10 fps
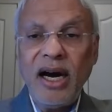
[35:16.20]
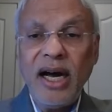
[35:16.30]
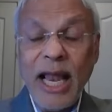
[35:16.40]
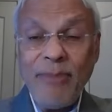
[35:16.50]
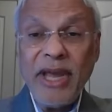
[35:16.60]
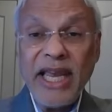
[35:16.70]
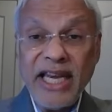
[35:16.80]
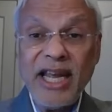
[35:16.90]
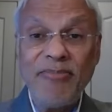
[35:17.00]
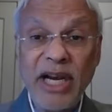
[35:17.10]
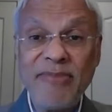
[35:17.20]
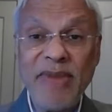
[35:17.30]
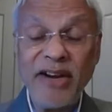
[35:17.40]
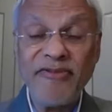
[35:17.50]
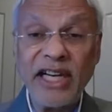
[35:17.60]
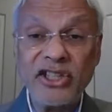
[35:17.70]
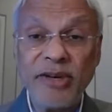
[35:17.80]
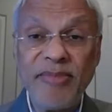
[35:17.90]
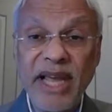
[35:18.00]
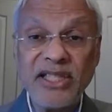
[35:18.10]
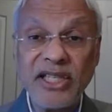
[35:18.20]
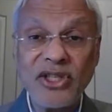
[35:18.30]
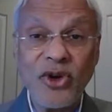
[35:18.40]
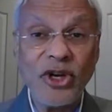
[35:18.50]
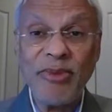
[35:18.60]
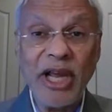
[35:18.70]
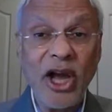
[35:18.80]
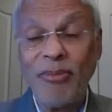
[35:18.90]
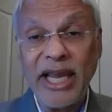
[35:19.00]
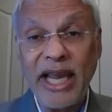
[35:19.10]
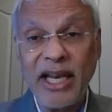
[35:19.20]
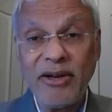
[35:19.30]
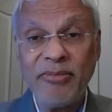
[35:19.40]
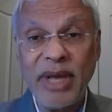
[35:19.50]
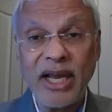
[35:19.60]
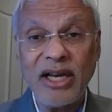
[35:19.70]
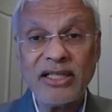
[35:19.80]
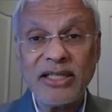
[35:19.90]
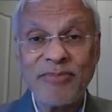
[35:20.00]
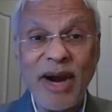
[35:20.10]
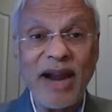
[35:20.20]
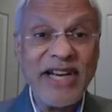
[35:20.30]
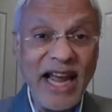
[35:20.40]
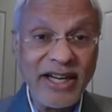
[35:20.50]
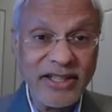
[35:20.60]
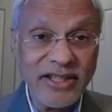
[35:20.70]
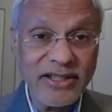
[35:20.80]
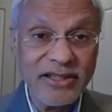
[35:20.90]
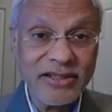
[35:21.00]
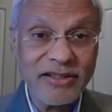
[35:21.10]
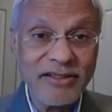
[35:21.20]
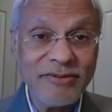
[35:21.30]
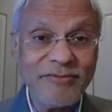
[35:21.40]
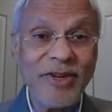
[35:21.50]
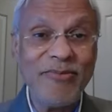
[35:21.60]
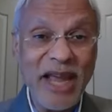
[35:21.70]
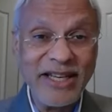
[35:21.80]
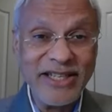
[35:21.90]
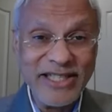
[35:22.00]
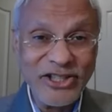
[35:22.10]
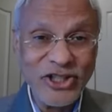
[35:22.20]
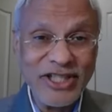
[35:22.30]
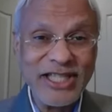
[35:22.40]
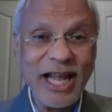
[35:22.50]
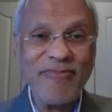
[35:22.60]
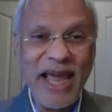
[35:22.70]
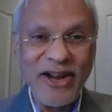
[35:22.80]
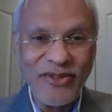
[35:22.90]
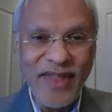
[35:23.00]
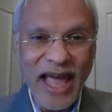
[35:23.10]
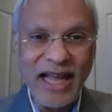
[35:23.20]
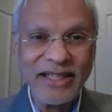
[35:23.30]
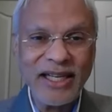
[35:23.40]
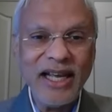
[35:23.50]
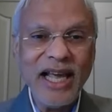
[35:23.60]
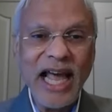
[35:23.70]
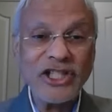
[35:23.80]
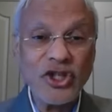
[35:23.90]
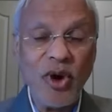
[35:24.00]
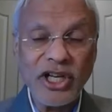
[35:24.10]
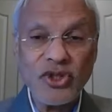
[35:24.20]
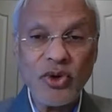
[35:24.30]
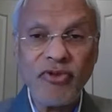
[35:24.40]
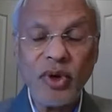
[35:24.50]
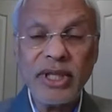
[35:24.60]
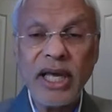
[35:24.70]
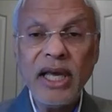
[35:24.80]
Helping India build a manufacturing base is going to be complicated because private actors will make decisions that bear on that and so on and so forth.